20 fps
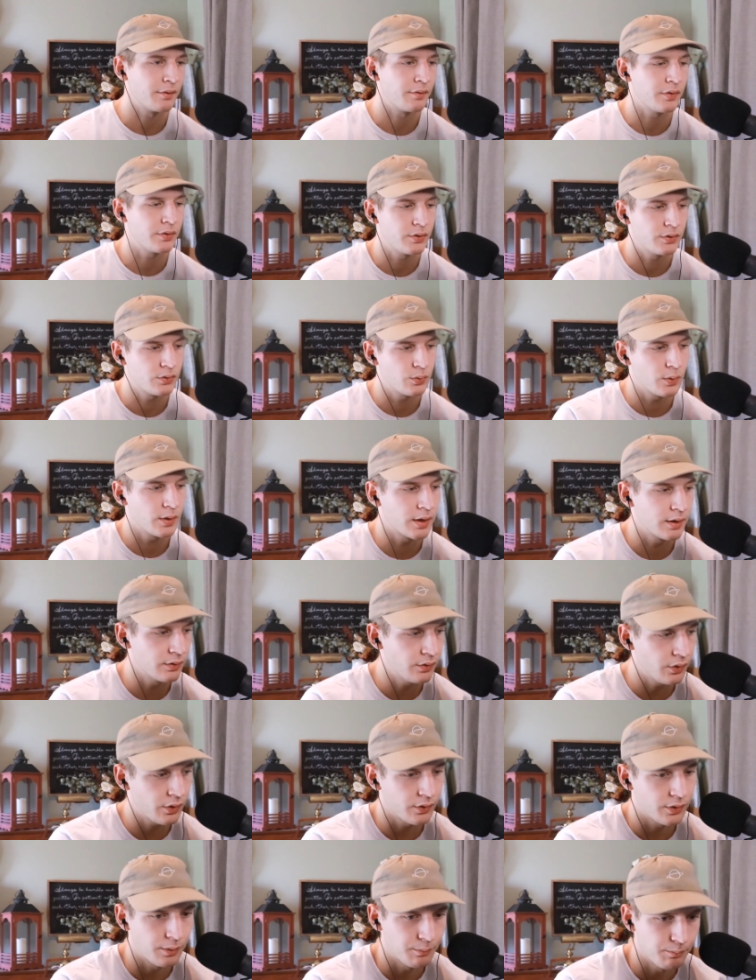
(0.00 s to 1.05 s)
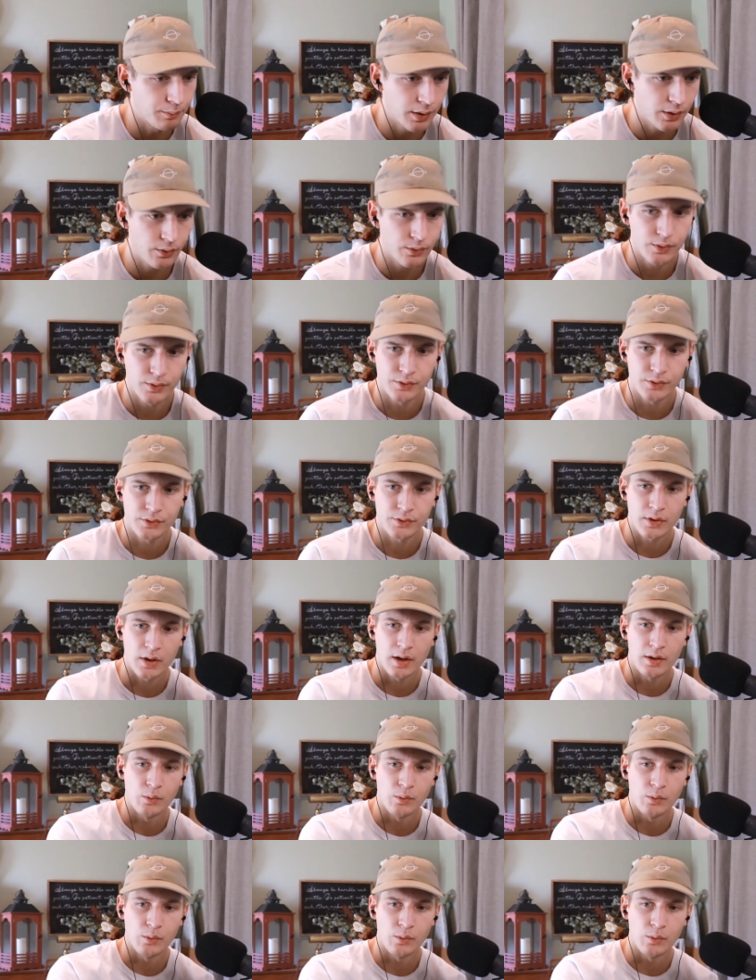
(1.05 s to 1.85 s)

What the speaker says: This is so I can look in the mirror and say,